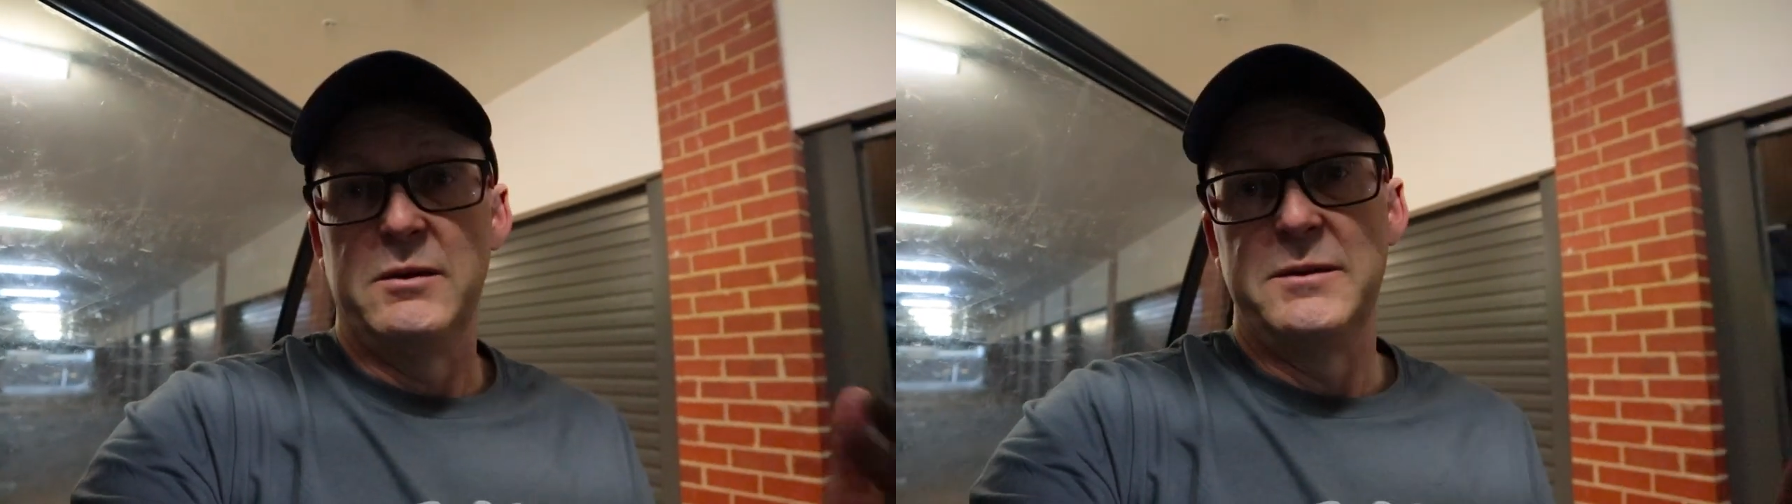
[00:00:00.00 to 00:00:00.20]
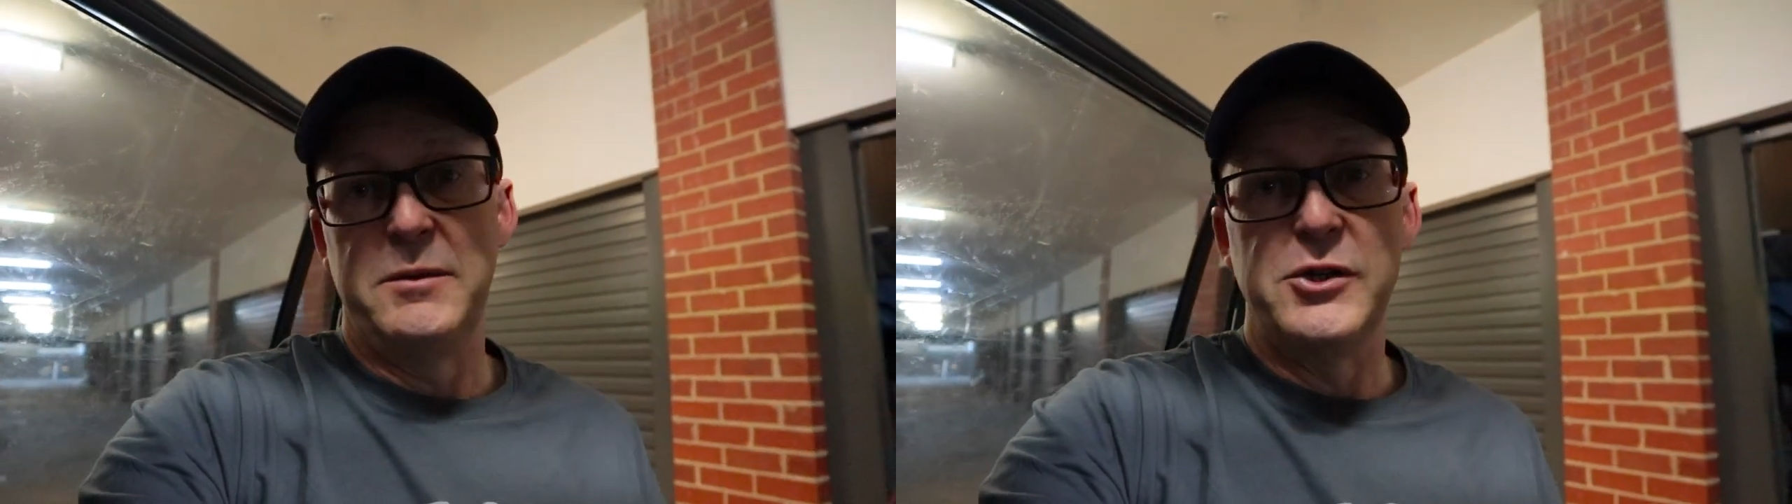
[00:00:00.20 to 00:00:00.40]

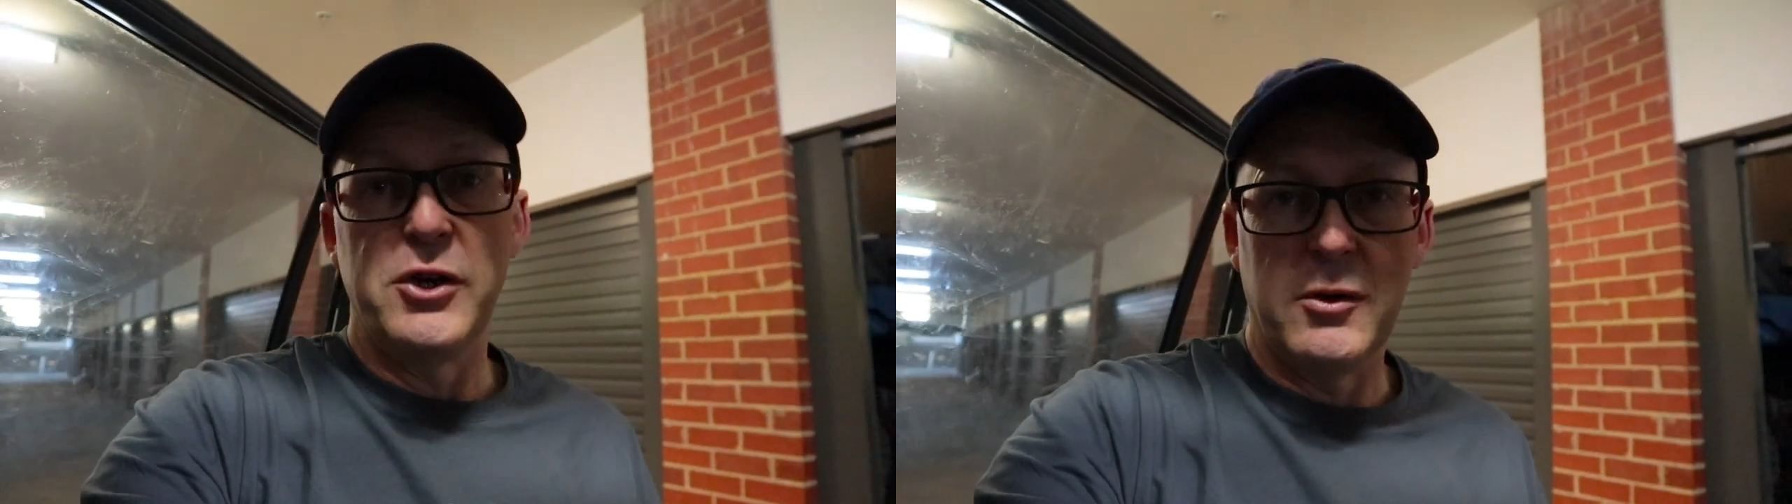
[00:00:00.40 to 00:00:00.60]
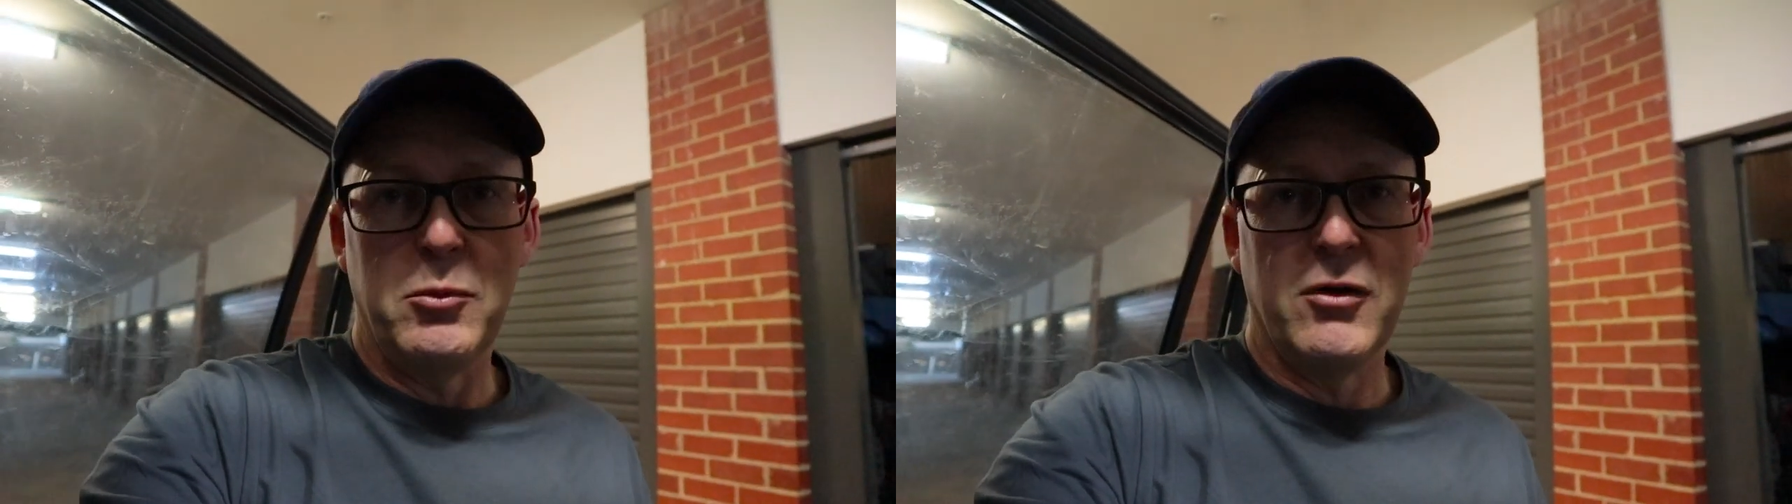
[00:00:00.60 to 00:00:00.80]
always been
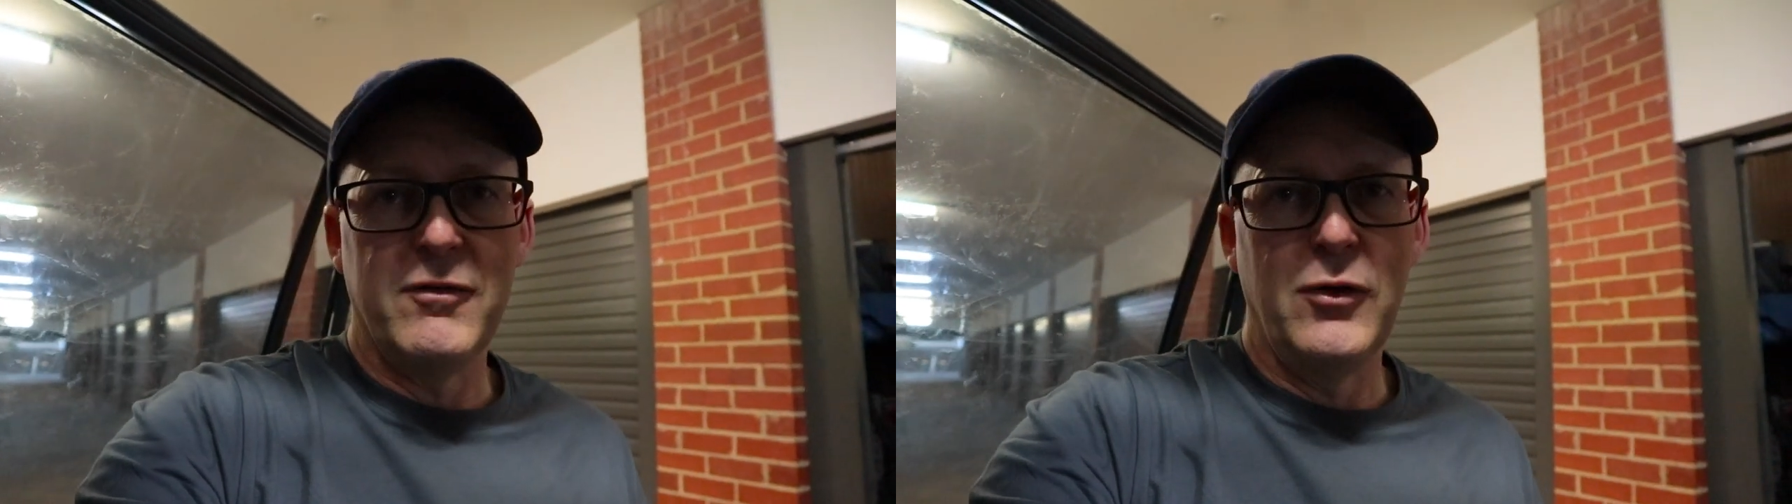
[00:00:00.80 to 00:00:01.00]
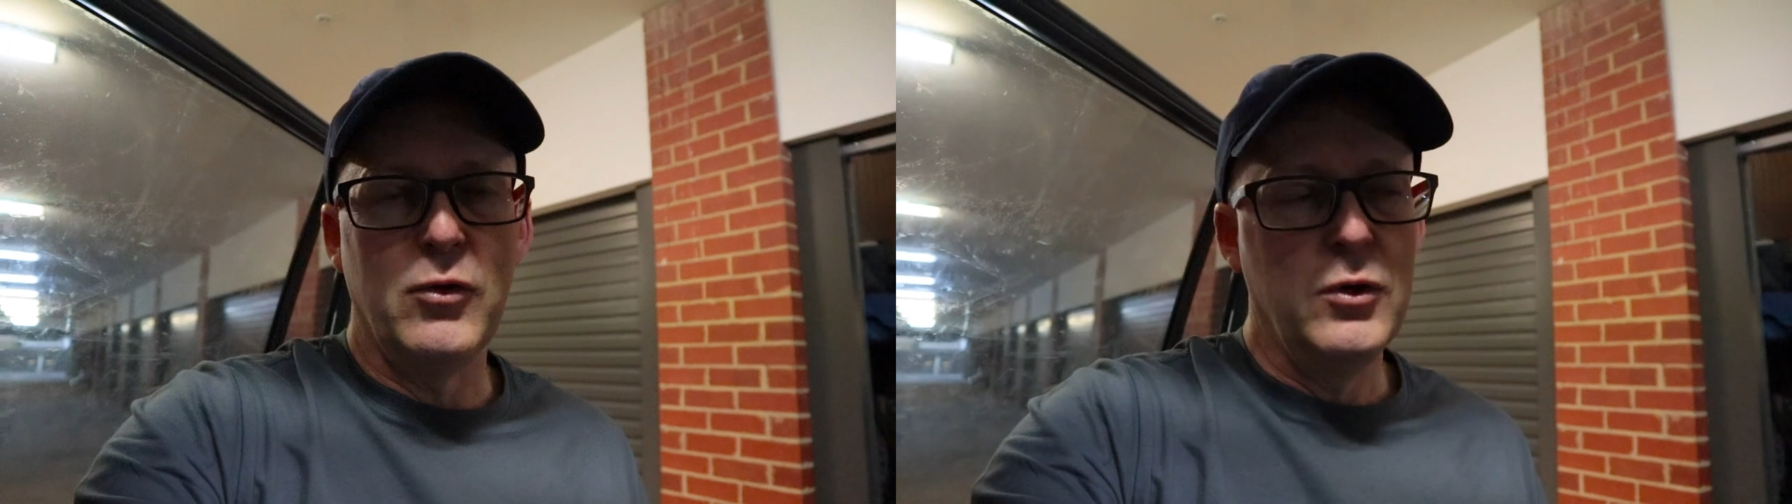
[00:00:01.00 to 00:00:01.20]
chock-a-block
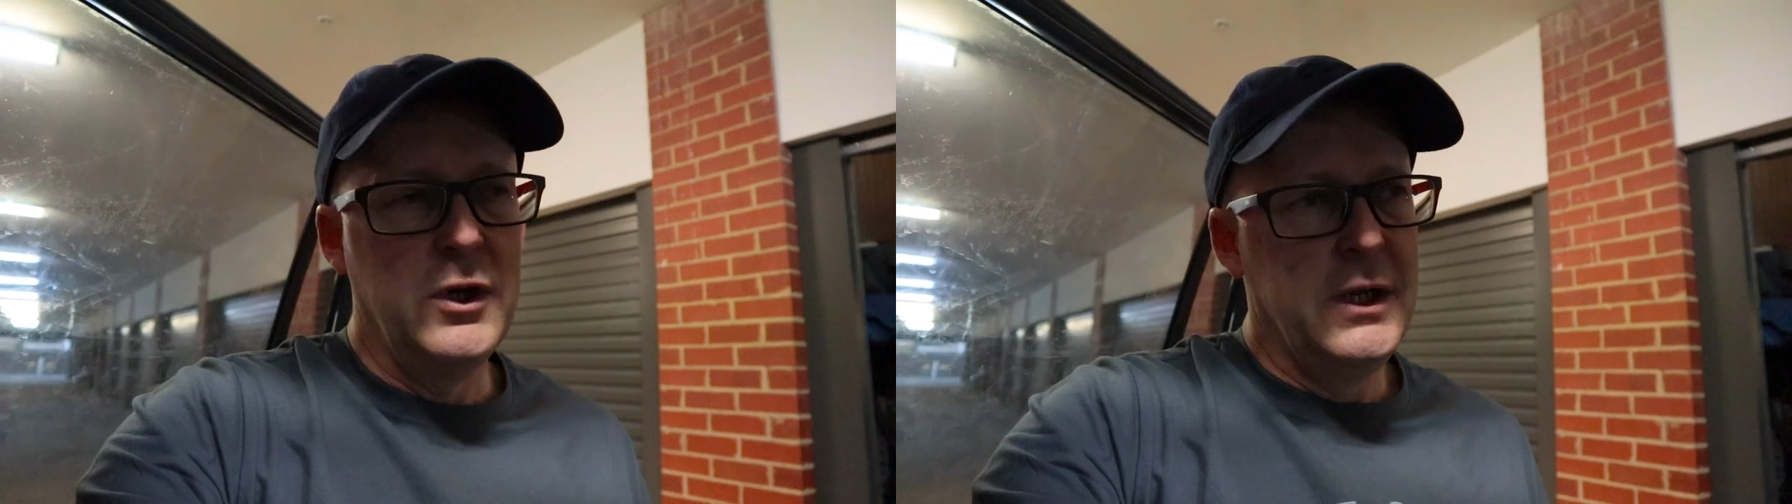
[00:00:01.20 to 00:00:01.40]
full